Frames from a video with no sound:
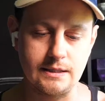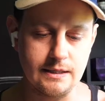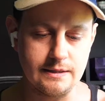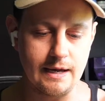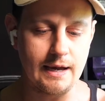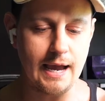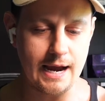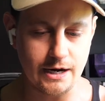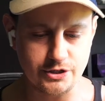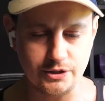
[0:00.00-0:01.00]
that they
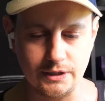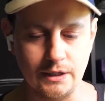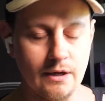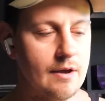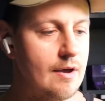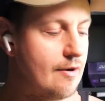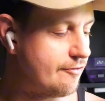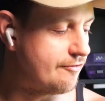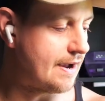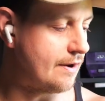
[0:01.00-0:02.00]
actually
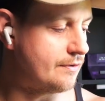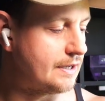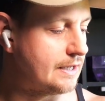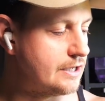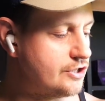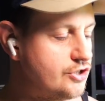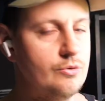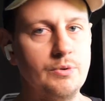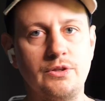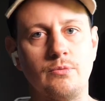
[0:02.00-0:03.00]
found an
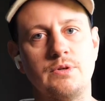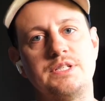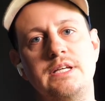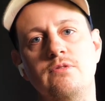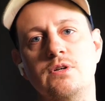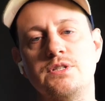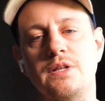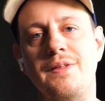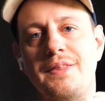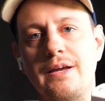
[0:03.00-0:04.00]
issue with the receivers
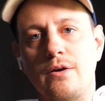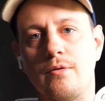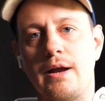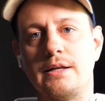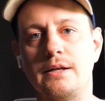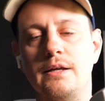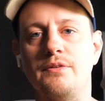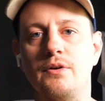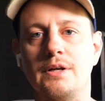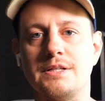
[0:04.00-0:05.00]
and that they corrected it,
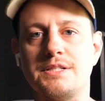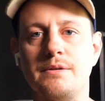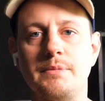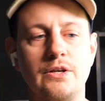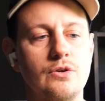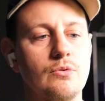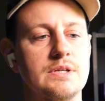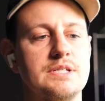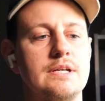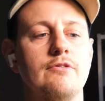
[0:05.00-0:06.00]
and they're going to send me a new
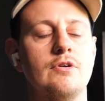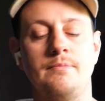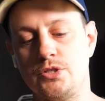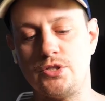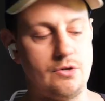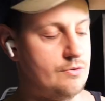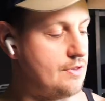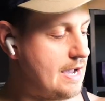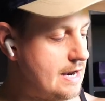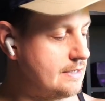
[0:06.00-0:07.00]
receiver. So
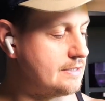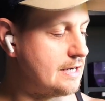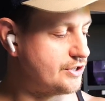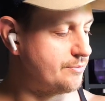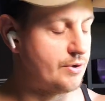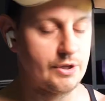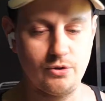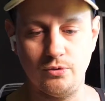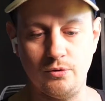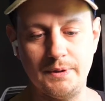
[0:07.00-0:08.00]
that is actually pretty
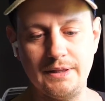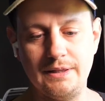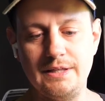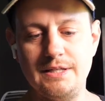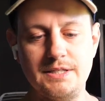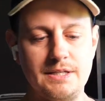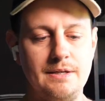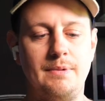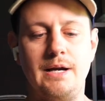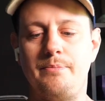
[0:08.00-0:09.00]
cool. But this,
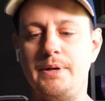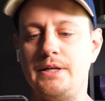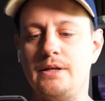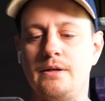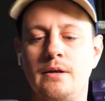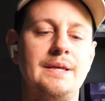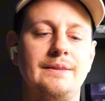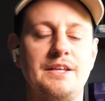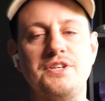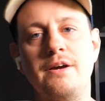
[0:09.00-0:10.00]
in my opinion,
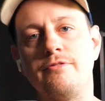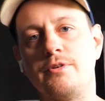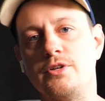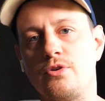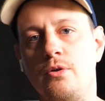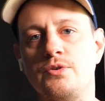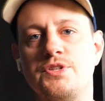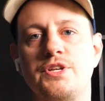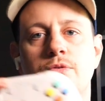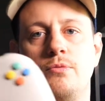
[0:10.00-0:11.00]
unless you have controllers
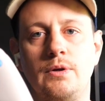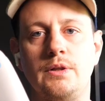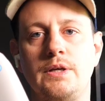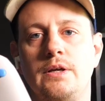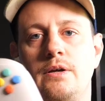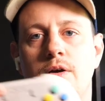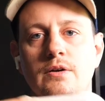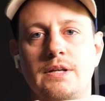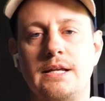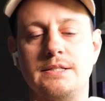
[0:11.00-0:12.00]
that you really are
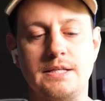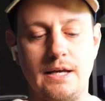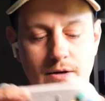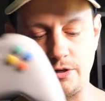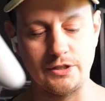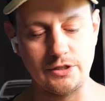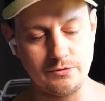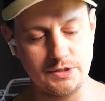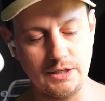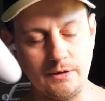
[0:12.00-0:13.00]
dead set on
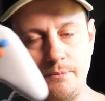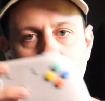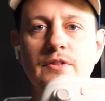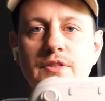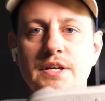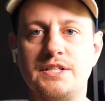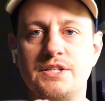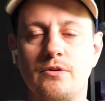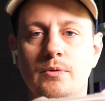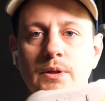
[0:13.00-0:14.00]
using, this
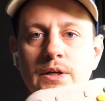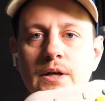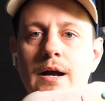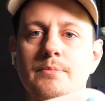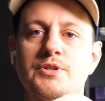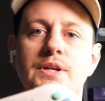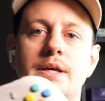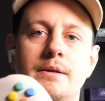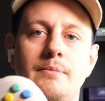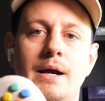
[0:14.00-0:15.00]
is a really good option,
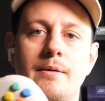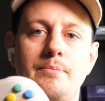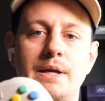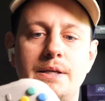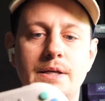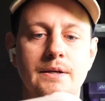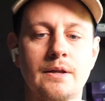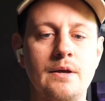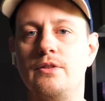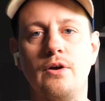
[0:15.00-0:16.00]
in my opinion.
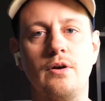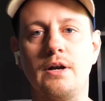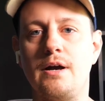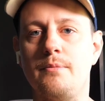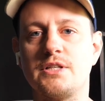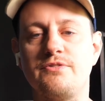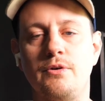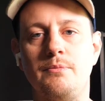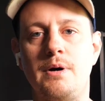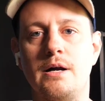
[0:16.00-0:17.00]
The ergonomics
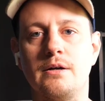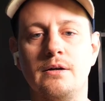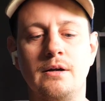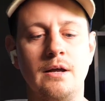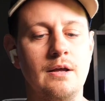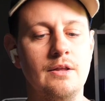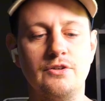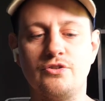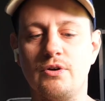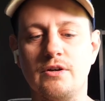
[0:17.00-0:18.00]
modern,
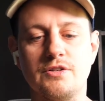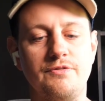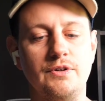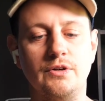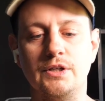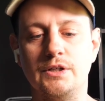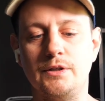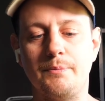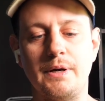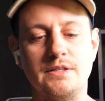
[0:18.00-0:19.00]
triggers feel
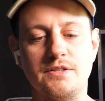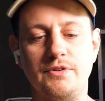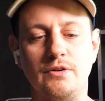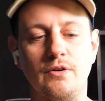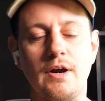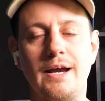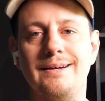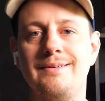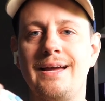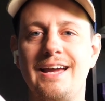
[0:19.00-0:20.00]
good, the buttons feel
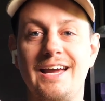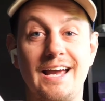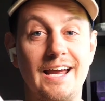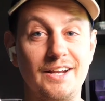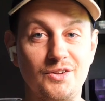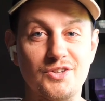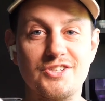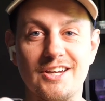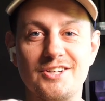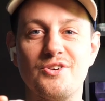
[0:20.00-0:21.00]
great, and it
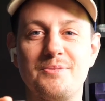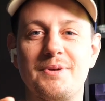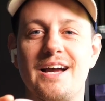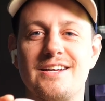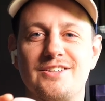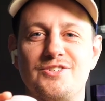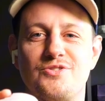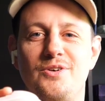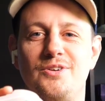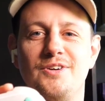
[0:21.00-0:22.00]
looks like a Dreamcast
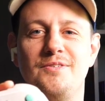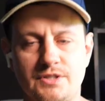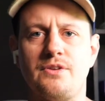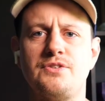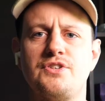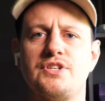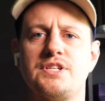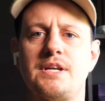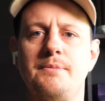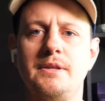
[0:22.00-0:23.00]
controller. So those are
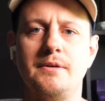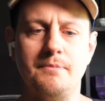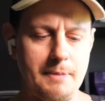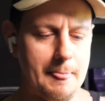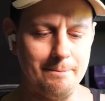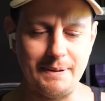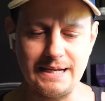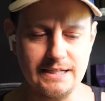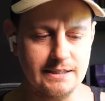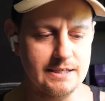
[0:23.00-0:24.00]
just some of the
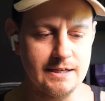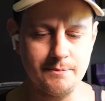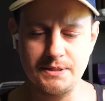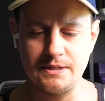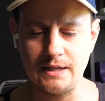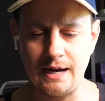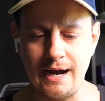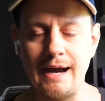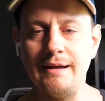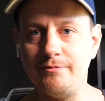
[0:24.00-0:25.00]
basic tips that
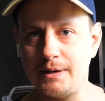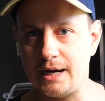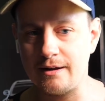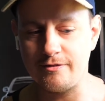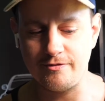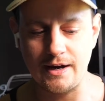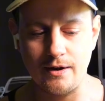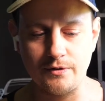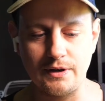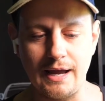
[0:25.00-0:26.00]
I've kind of
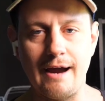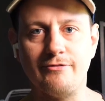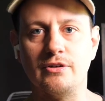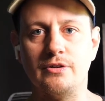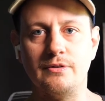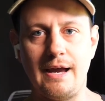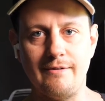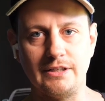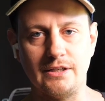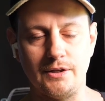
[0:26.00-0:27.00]
found after
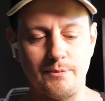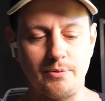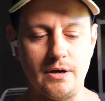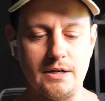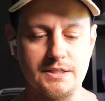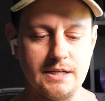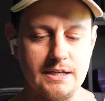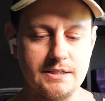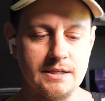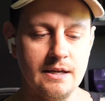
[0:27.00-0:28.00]
having done the
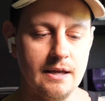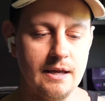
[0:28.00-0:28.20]
process.